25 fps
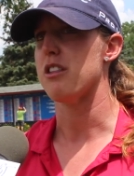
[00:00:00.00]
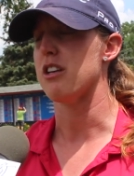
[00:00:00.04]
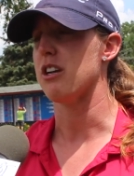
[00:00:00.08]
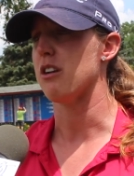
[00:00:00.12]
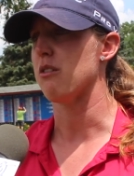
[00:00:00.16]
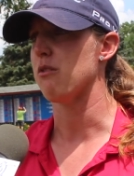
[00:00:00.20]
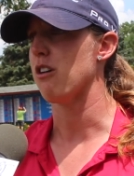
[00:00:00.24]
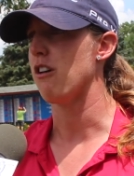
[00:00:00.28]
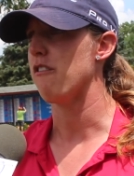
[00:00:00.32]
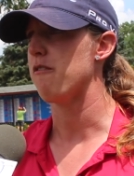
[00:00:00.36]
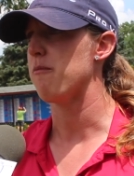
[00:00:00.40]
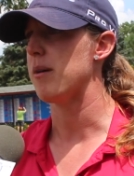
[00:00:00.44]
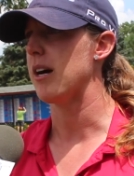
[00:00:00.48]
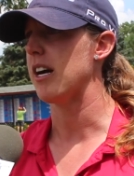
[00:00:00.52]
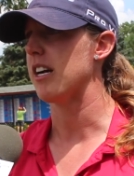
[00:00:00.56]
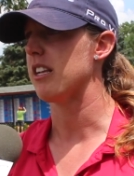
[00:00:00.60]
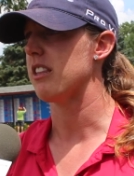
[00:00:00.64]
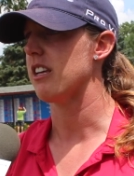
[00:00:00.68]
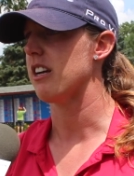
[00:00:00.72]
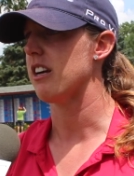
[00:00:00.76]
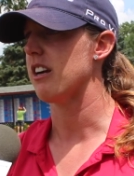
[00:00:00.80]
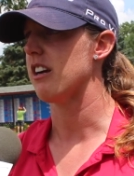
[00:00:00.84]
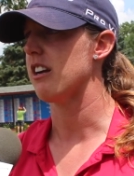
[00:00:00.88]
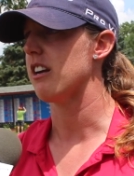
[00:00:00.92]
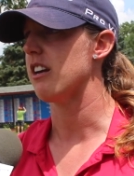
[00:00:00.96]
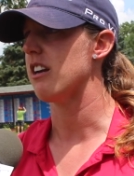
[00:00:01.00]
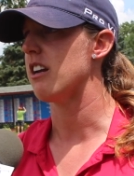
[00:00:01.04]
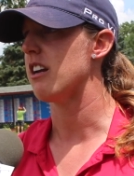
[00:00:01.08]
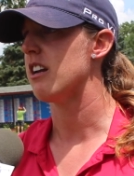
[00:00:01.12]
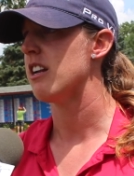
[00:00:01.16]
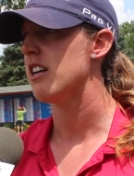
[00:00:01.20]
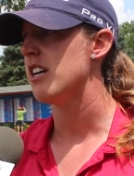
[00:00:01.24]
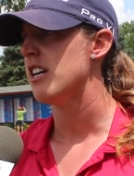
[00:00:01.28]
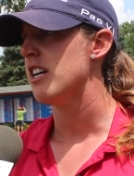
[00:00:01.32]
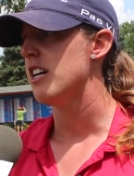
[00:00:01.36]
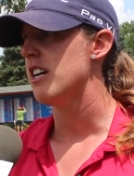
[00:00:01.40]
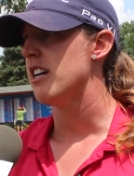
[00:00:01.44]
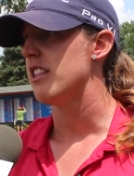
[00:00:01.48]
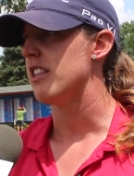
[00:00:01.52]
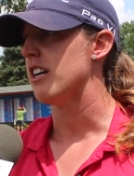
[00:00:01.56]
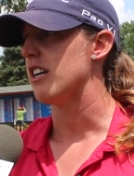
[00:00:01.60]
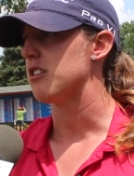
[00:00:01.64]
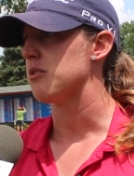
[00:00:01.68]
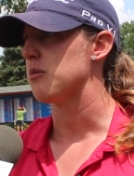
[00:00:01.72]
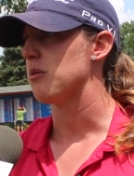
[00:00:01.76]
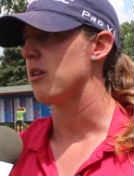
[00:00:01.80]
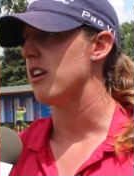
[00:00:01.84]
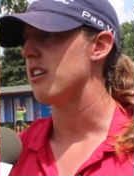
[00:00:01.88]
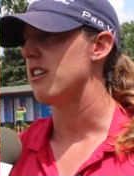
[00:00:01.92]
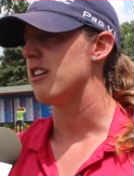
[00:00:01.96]
thick rough back there, and
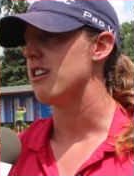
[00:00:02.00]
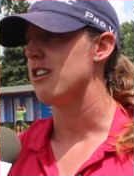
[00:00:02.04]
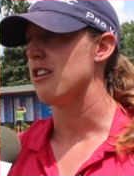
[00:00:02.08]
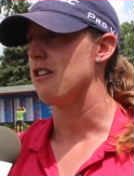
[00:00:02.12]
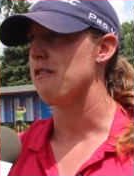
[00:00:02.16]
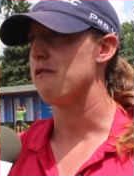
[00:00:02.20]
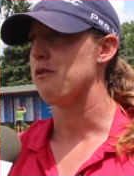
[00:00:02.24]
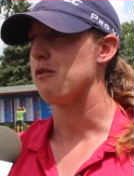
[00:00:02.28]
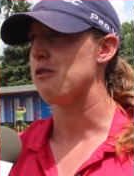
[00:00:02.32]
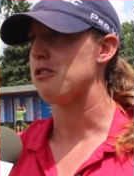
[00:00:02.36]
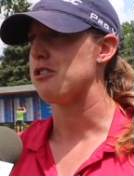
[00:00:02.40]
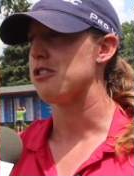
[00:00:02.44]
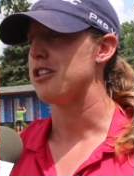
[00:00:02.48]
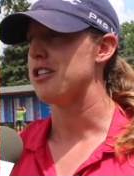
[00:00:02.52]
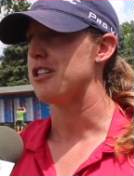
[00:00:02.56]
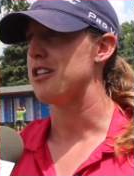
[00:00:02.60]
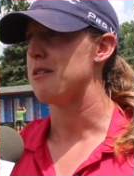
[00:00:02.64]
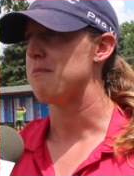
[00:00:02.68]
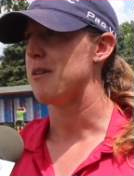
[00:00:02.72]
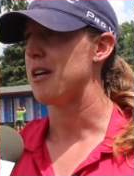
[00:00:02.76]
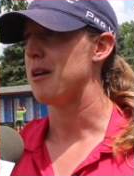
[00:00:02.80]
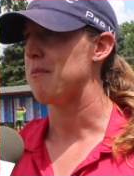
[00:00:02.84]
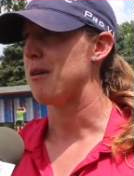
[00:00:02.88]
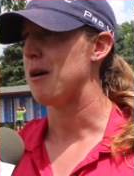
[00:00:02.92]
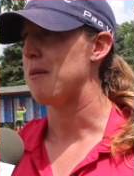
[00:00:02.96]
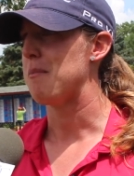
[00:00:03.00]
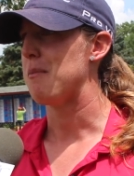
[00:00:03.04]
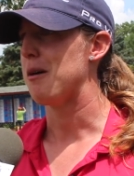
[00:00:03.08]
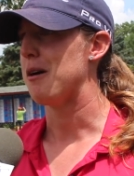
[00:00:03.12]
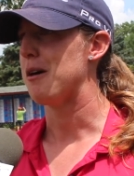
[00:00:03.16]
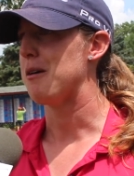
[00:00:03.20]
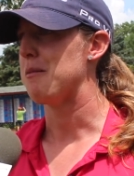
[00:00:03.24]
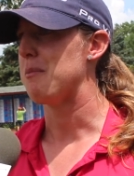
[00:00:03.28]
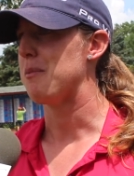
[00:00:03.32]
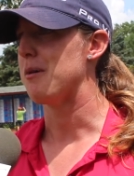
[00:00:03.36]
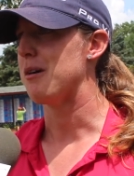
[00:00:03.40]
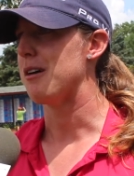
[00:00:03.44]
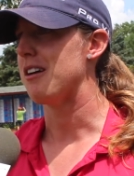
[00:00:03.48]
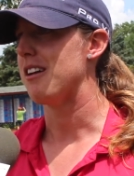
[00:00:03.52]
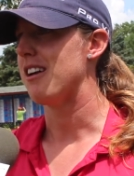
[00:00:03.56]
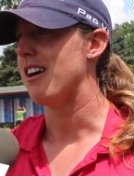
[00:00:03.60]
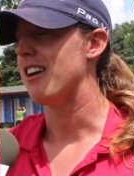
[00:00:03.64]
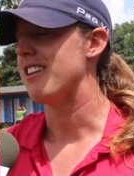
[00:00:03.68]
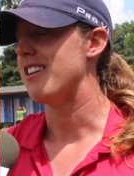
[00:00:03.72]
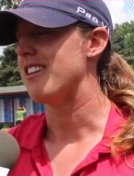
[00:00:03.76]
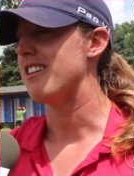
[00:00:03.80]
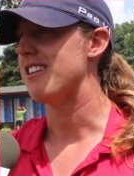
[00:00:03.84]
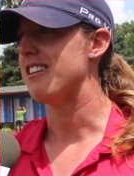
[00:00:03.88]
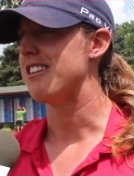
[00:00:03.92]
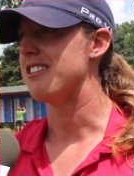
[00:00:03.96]
that's what I did. Unfortunately, I didn't make my putt, but I
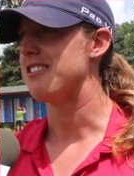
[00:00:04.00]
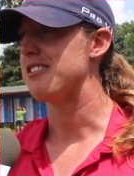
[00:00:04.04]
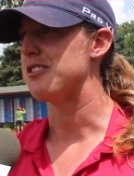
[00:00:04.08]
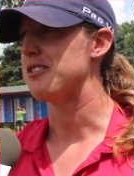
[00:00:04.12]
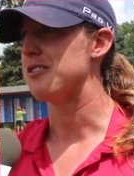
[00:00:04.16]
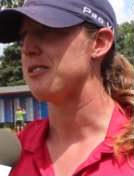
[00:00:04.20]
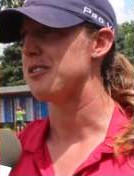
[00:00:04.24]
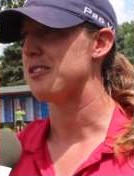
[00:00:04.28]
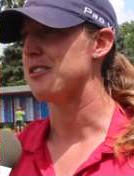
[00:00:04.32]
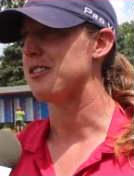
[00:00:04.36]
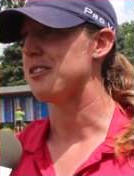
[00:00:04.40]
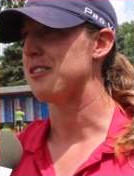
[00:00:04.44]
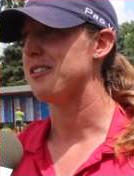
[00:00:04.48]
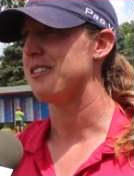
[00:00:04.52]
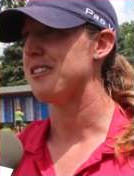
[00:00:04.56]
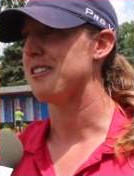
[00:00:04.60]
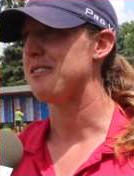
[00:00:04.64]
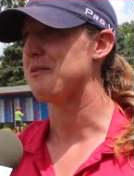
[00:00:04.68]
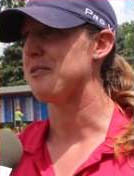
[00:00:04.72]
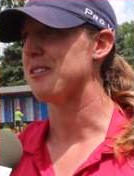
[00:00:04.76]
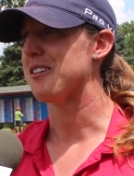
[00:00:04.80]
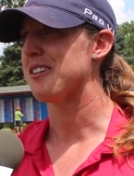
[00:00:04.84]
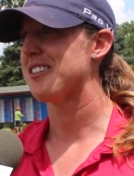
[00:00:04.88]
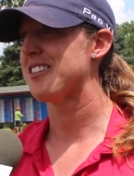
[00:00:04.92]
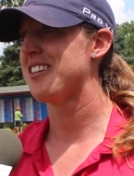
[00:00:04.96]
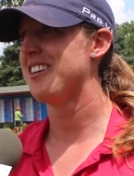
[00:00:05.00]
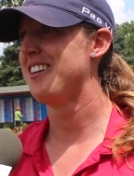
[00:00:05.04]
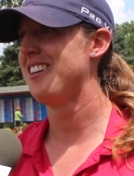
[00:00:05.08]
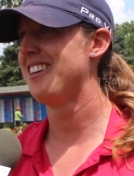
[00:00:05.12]
didn't need to, so it works.